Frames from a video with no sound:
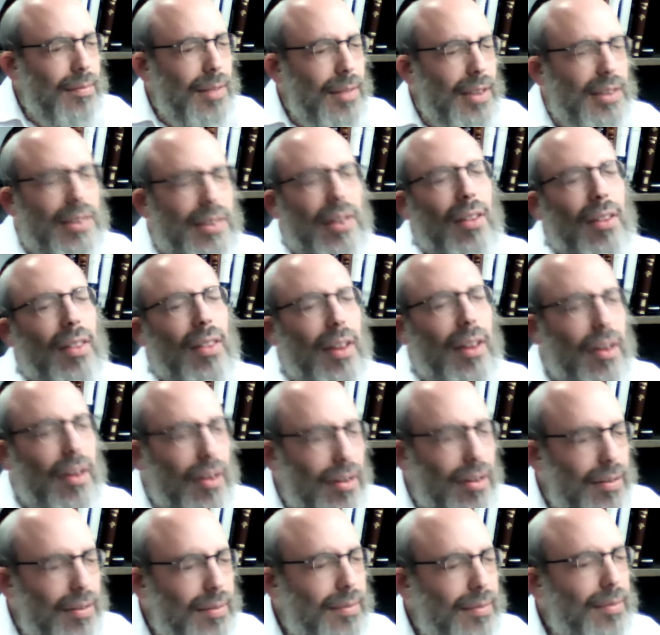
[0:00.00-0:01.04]
It's still
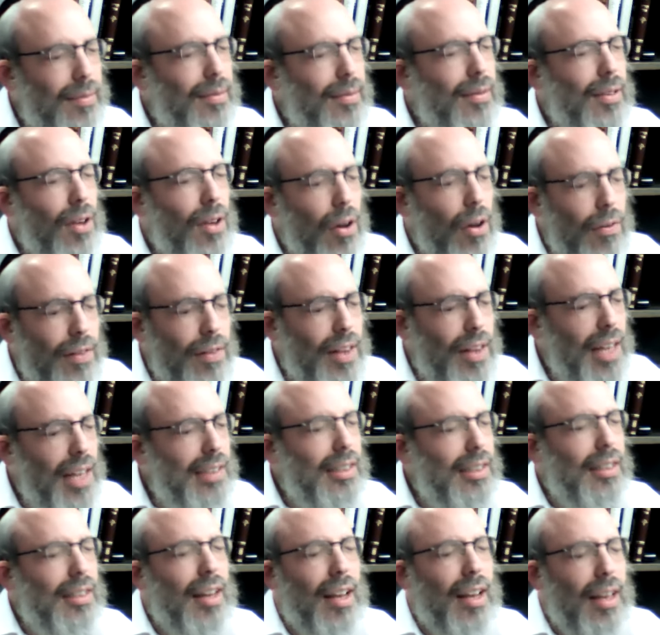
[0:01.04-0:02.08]
there. COVID
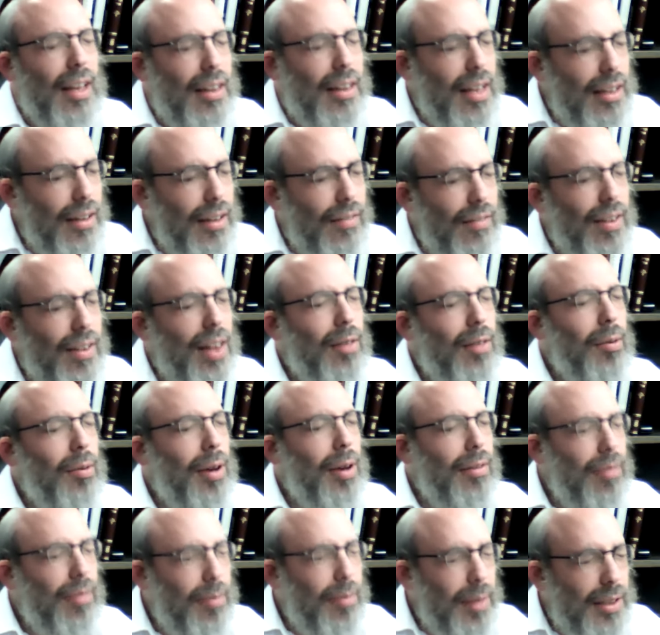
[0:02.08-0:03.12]
hasn't taken any of that away
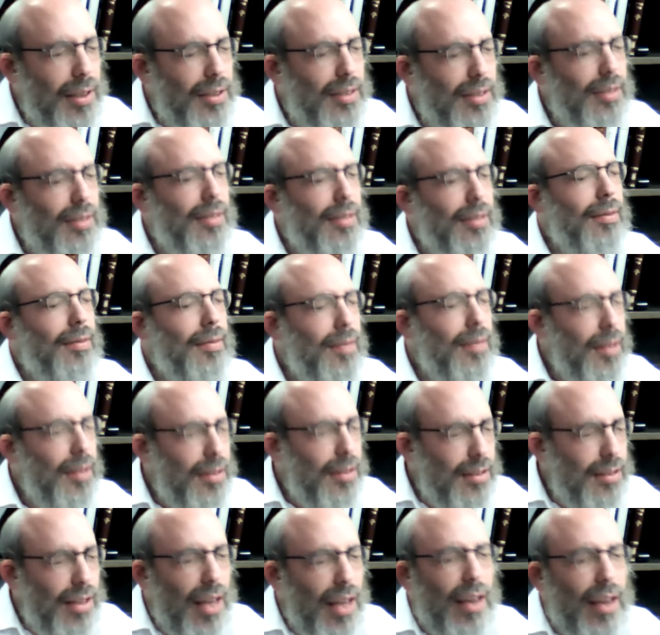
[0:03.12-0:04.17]
from us.
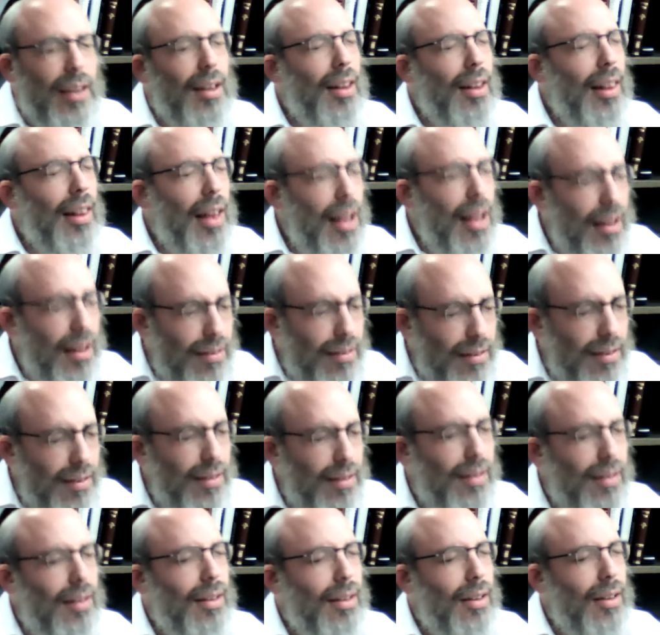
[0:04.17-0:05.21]
It's taken a lot,
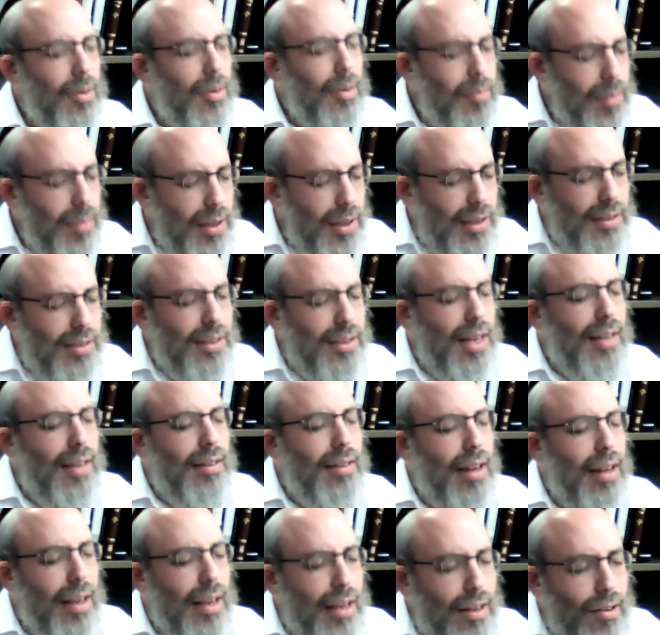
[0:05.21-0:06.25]
but it's
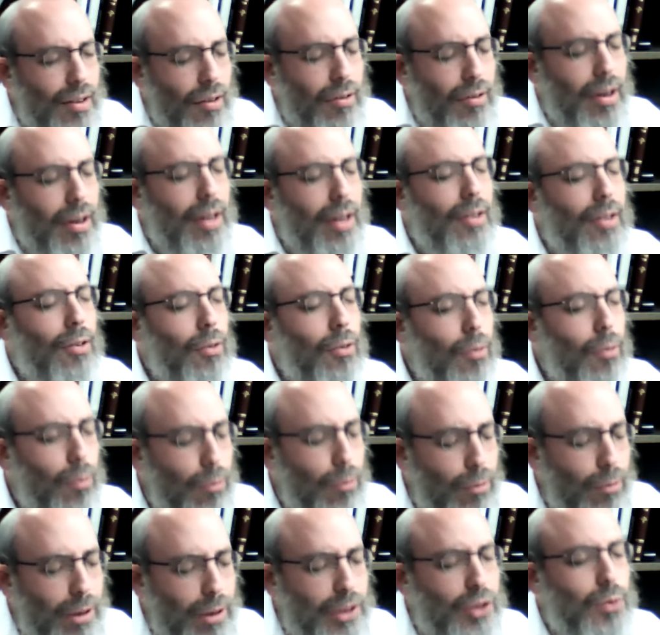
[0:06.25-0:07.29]
not taken our inner
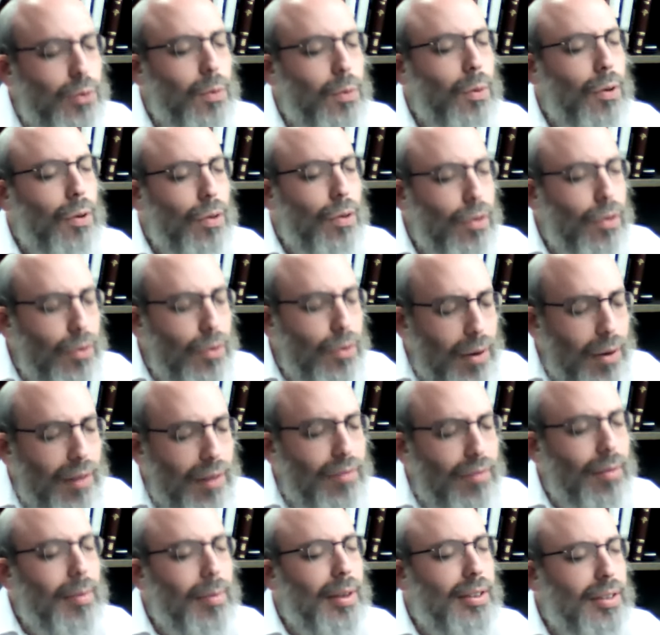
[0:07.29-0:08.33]
rich world away
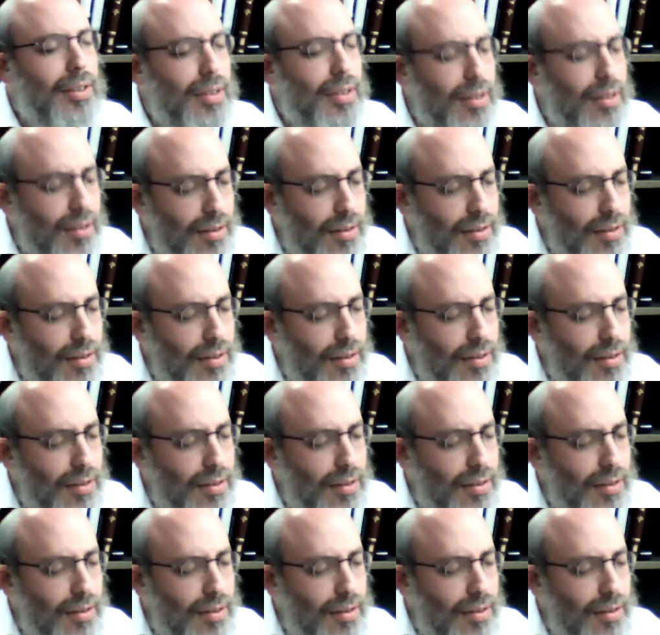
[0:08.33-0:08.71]
from us.